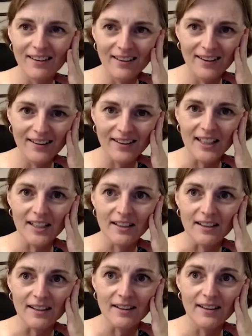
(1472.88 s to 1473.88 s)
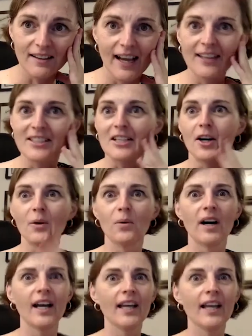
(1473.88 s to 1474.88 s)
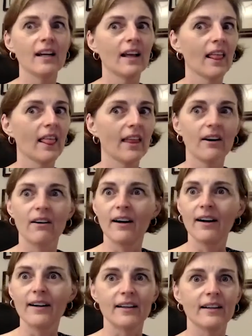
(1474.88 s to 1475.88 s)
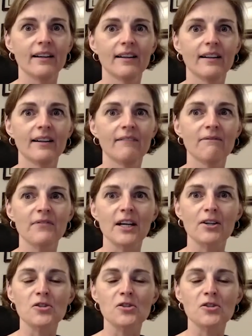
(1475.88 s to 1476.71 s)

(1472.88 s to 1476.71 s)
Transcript: any here. And you know what? There aren't. There